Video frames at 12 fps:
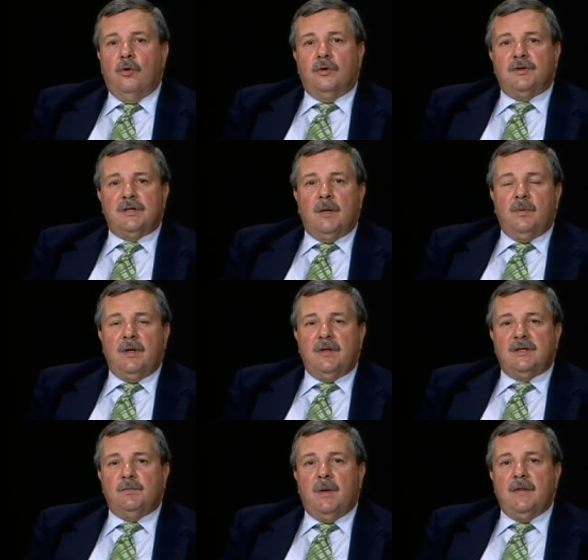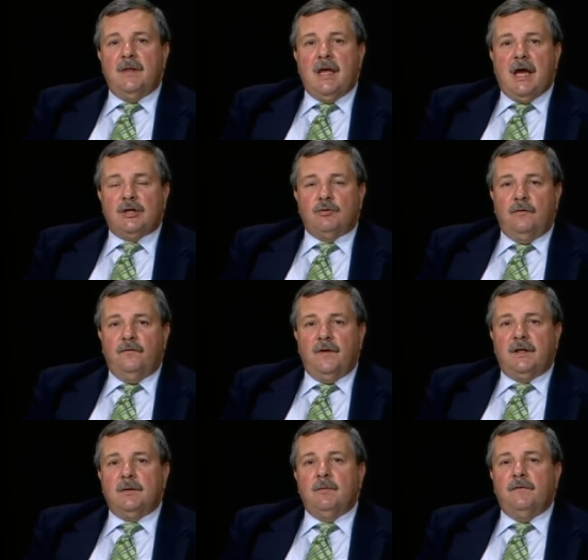or somebody that's been the actual
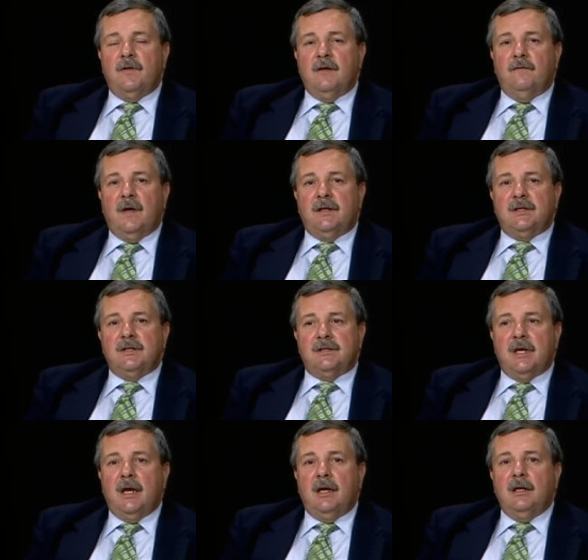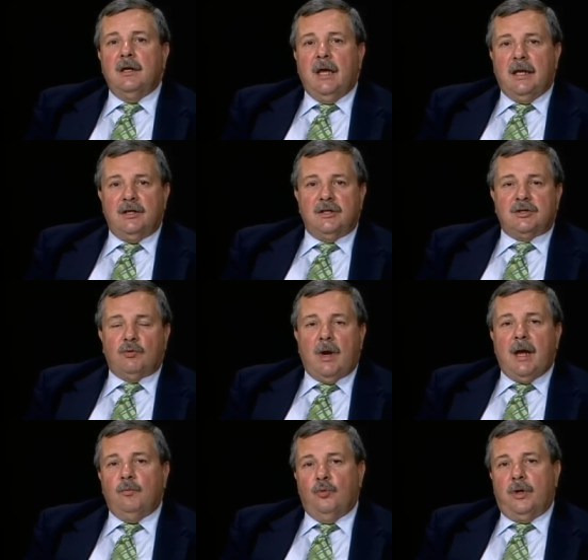victim of the event to say and
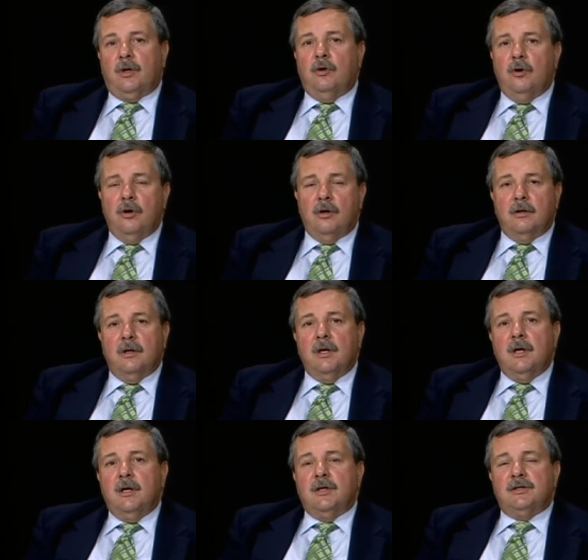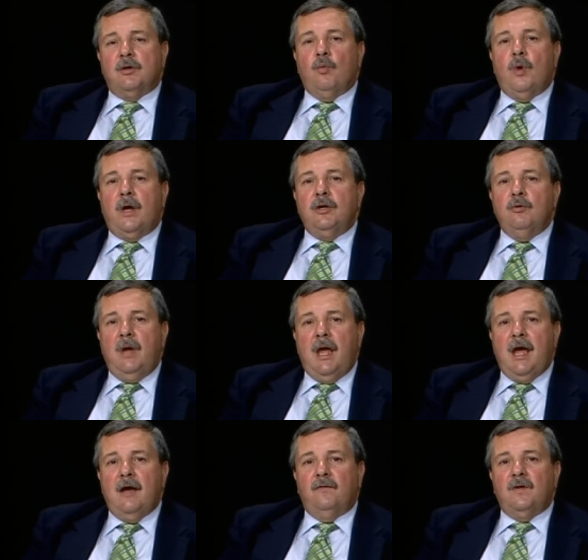describe what occurred. So, what you
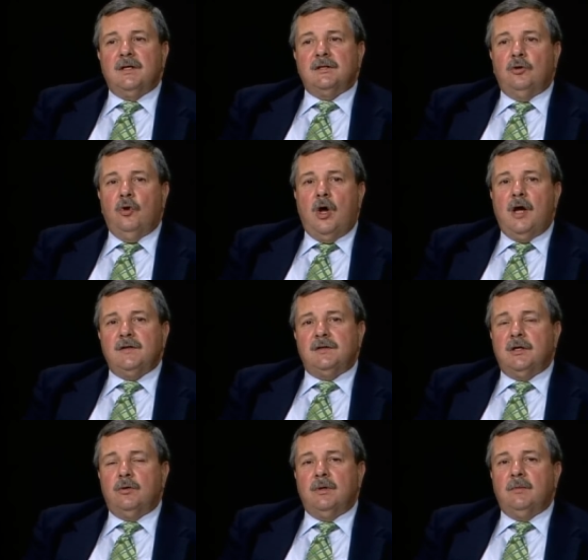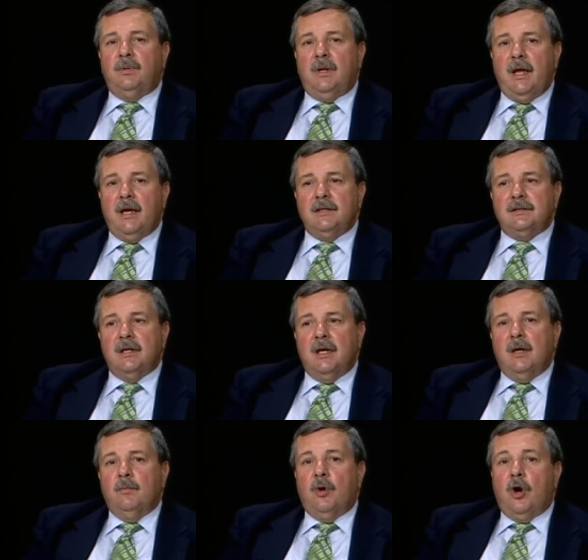have is laws that are in place,
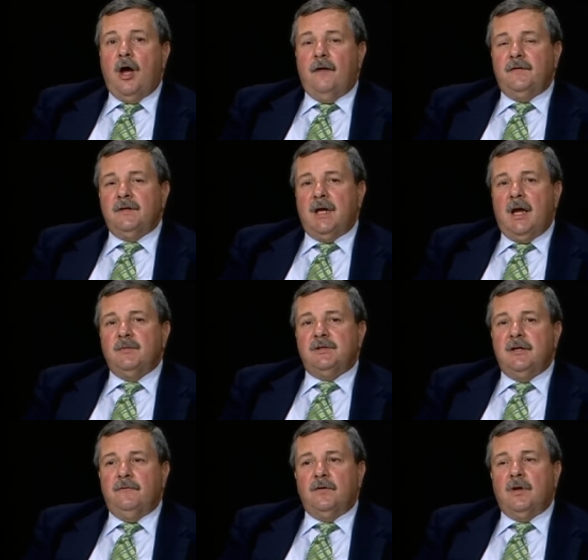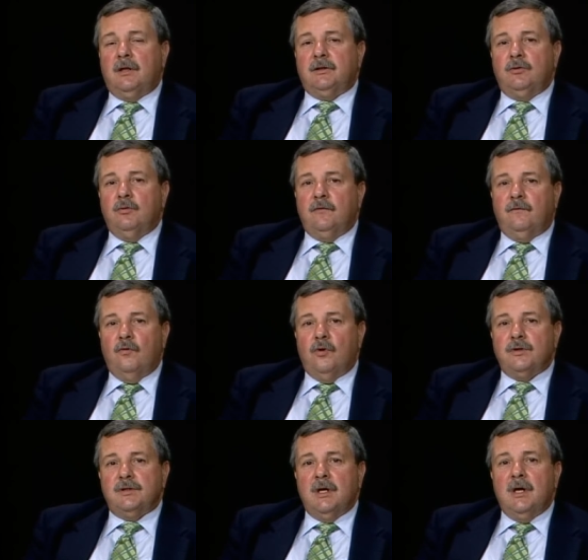but oftentimes difficult to
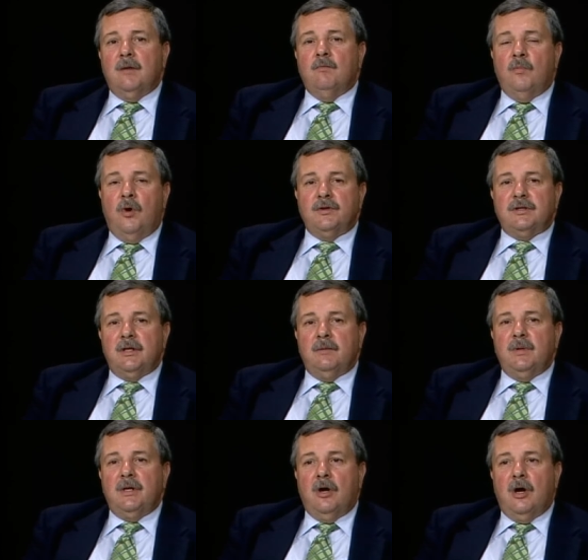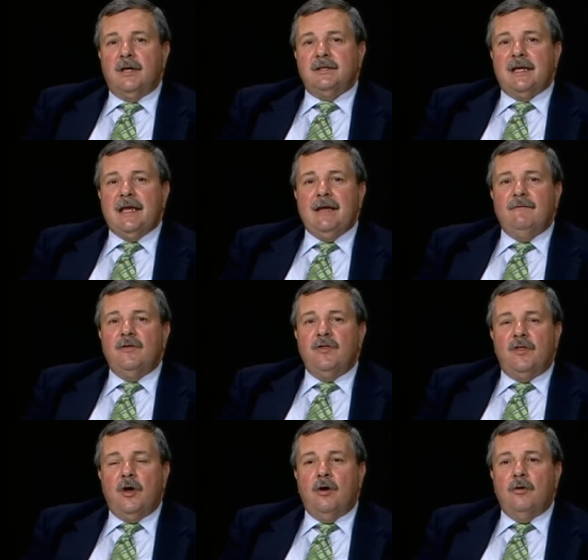enforce, mostly because
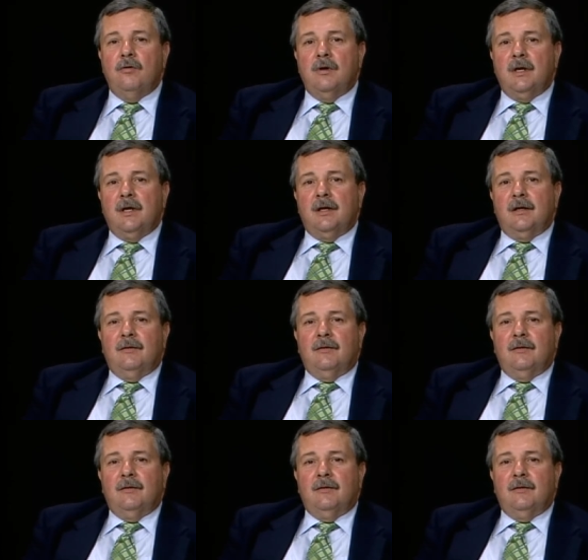even though